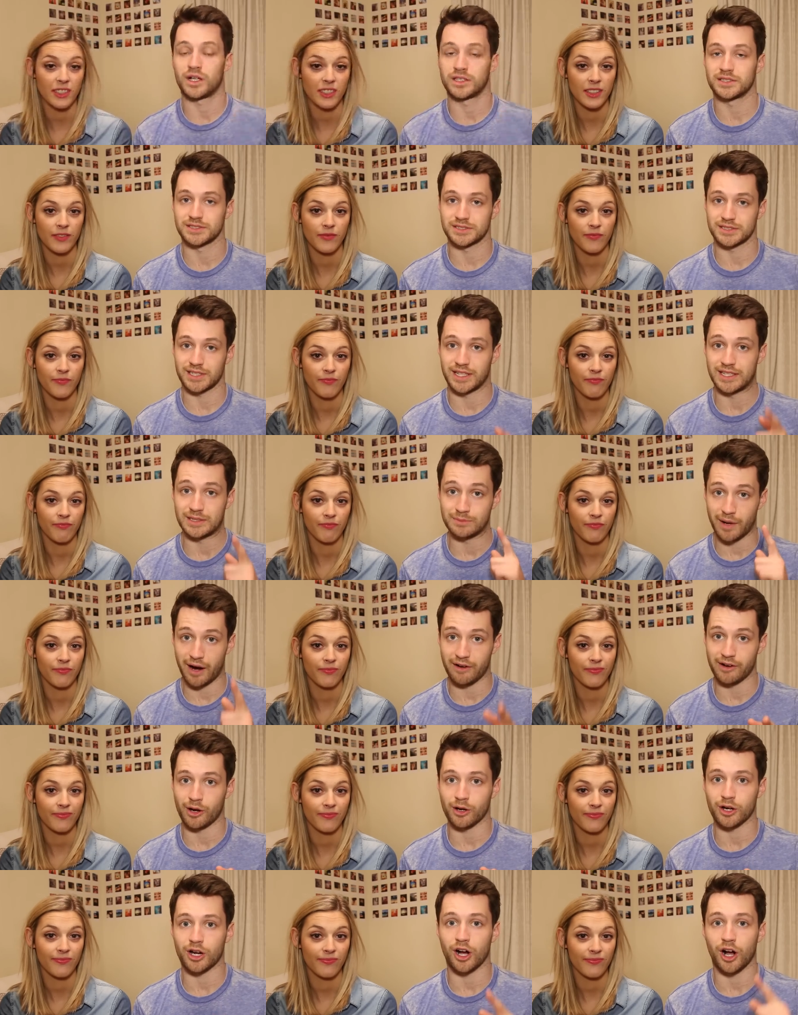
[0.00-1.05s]
Speaker 1: ones is
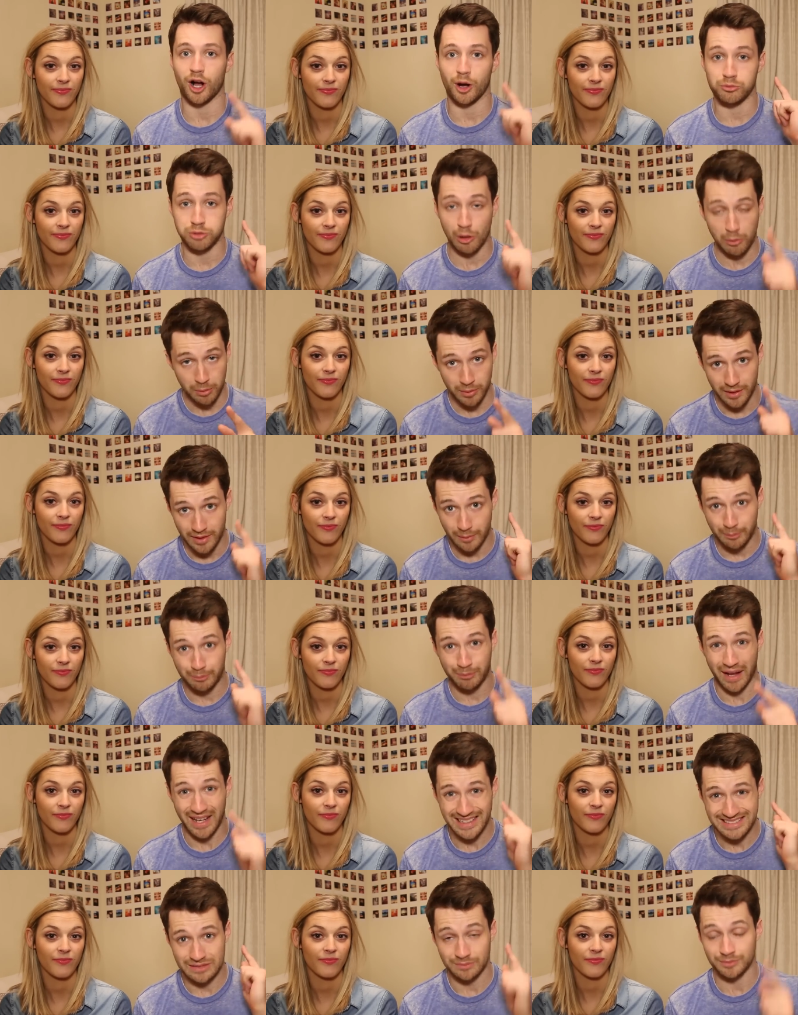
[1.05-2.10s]
Mario Kart, probably the
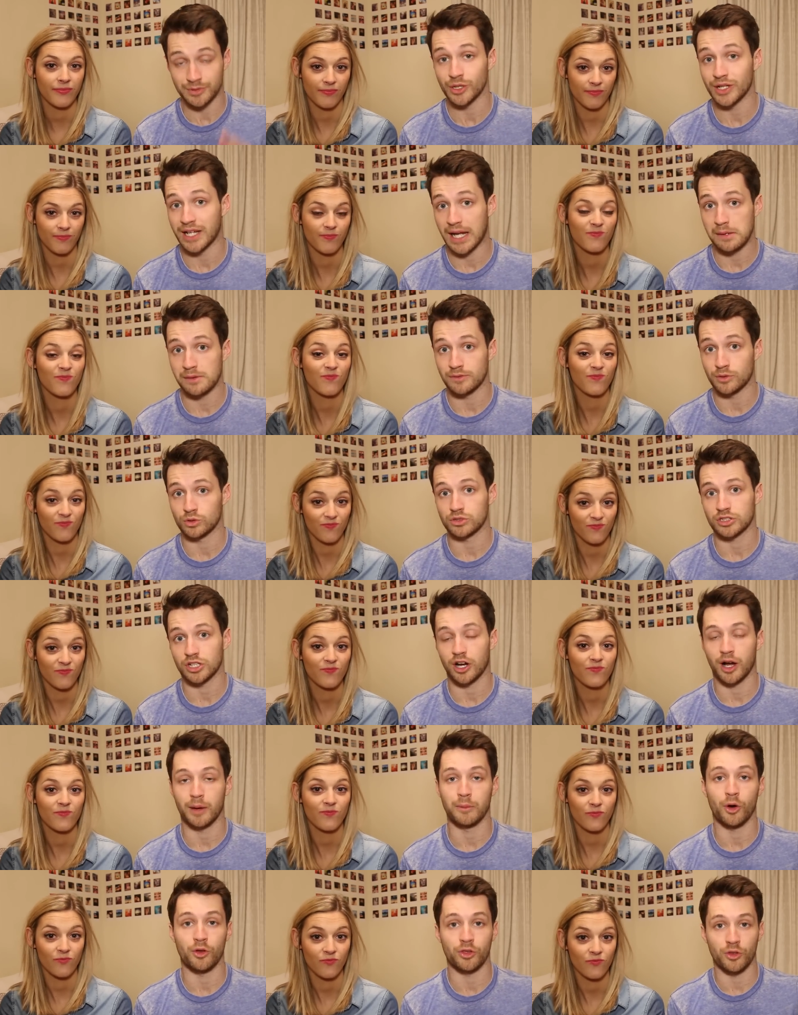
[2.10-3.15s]
best computer game of all
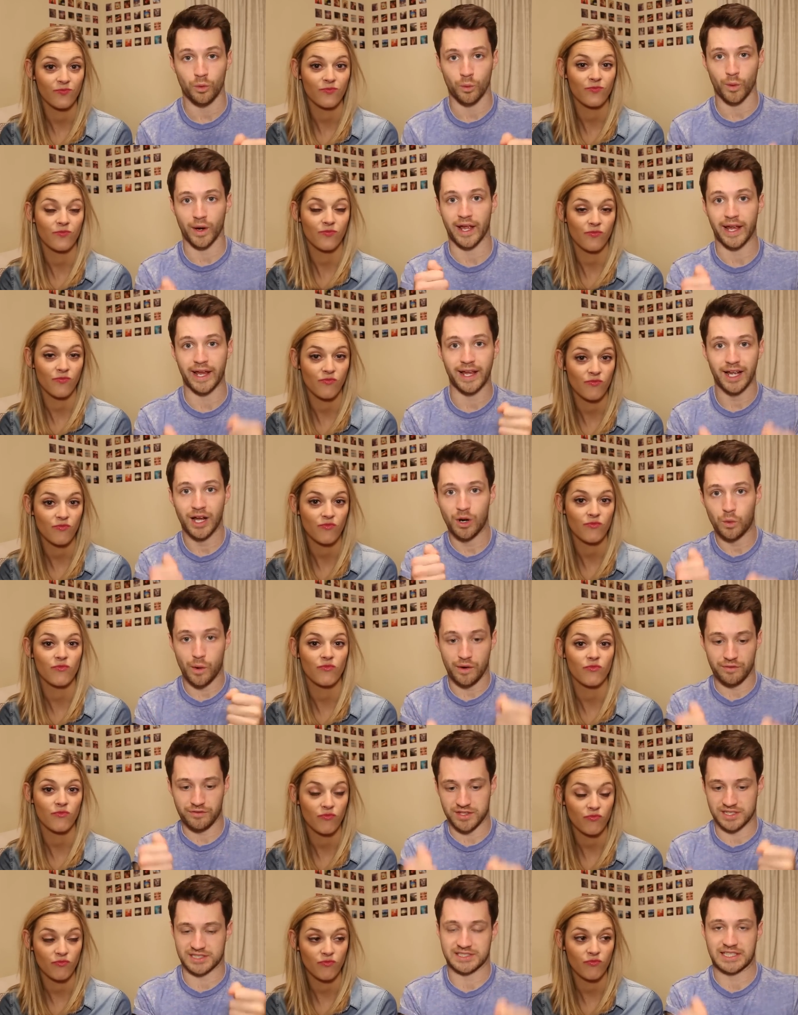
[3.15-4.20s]
time on the Wii with the